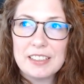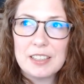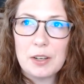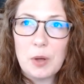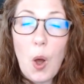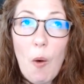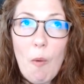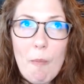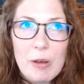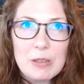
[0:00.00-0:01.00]
So
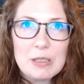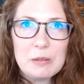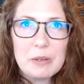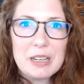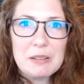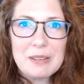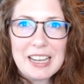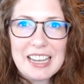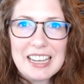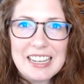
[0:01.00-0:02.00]
almost a week
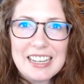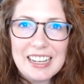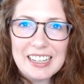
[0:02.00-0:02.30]
away.